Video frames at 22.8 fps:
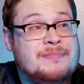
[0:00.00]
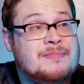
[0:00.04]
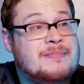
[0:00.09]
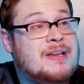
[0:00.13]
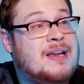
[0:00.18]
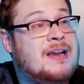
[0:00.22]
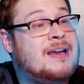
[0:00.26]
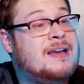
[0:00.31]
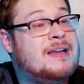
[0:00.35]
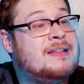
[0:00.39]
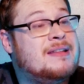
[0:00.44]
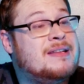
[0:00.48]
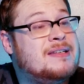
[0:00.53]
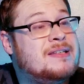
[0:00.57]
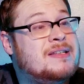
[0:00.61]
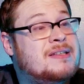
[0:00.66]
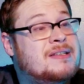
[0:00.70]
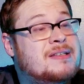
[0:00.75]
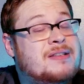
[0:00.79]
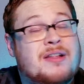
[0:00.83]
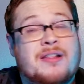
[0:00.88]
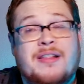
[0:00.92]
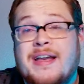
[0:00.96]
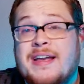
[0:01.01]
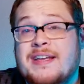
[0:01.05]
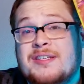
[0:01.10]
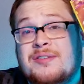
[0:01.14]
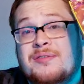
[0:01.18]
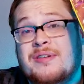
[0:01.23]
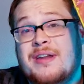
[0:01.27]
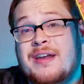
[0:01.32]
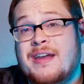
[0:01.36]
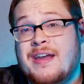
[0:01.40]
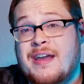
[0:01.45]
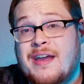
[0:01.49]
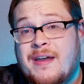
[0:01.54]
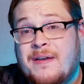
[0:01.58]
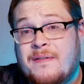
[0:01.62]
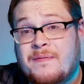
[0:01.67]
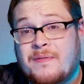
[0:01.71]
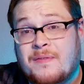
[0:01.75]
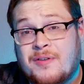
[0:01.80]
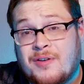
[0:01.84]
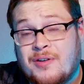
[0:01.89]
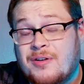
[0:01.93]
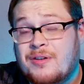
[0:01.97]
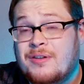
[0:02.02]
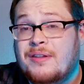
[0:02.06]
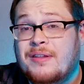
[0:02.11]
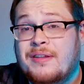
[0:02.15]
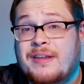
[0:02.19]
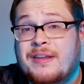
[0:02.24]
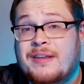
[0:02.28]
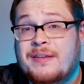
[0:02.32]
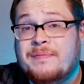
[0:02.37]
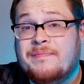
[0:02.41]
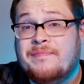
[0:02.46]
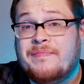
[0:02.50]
and this is the last one I have currently.